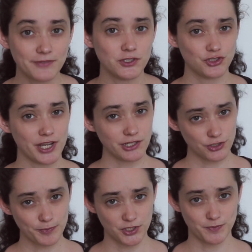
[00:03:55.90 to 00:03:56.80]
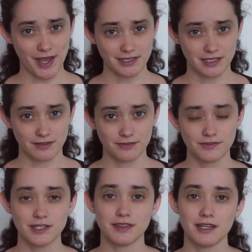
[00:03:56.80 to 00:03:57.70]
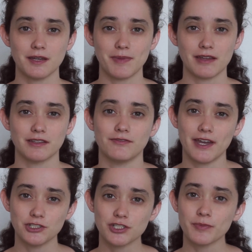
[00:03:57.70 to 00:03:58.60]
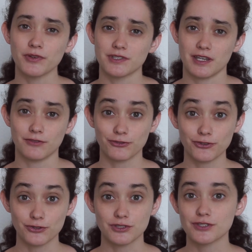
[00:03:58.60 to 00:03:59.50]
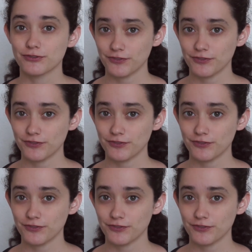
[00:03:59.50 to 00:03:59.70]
if you change your perspective to think about the vegetables and fruits